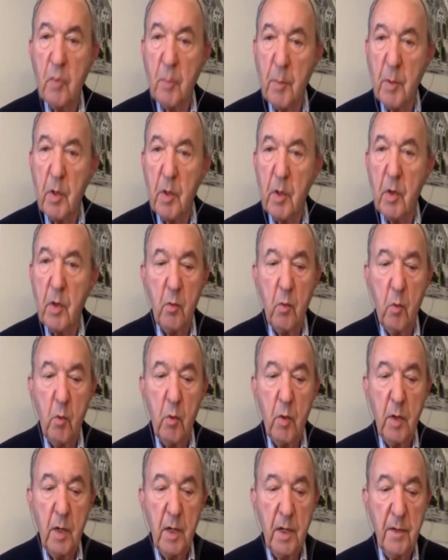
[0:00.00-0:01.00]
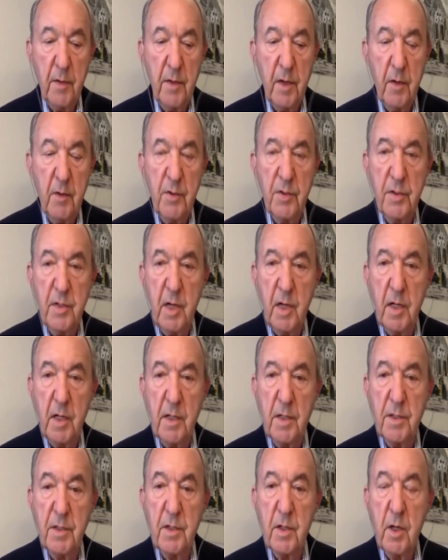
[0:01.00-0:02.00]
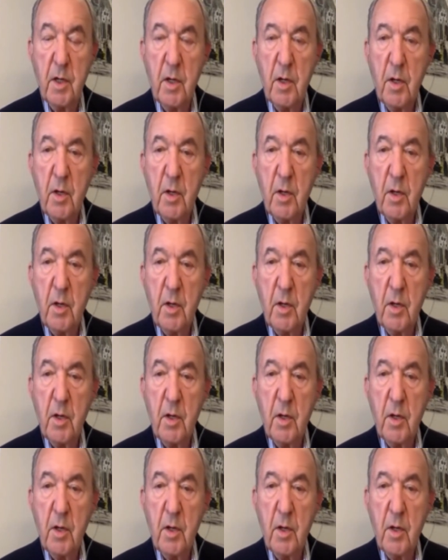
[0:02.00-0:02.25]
criminal law in those days.